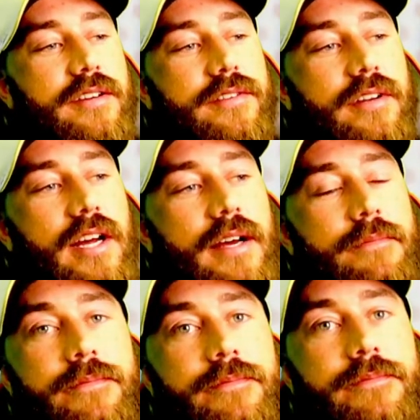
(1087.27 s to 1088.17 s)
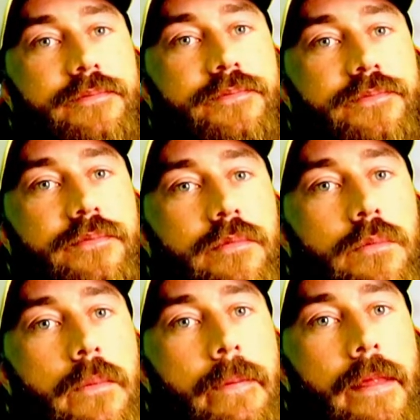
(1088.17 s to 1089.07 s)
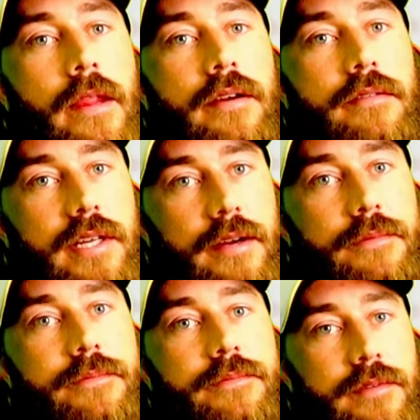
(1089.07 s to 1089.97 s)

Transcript: So you going through that at the very end, you're like, I did that pretty well.